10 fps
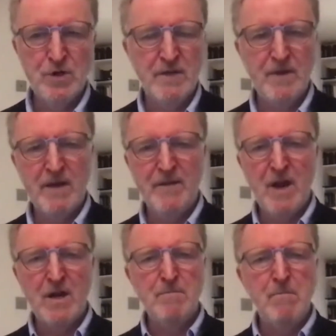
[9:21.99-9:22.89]
I've
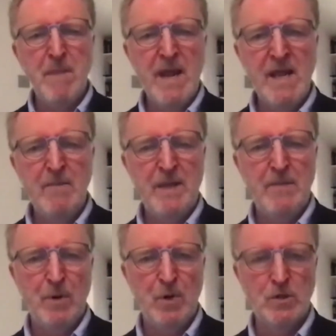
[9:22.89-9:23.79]
heard many
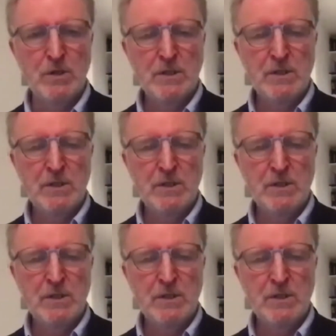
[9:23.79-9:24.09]
people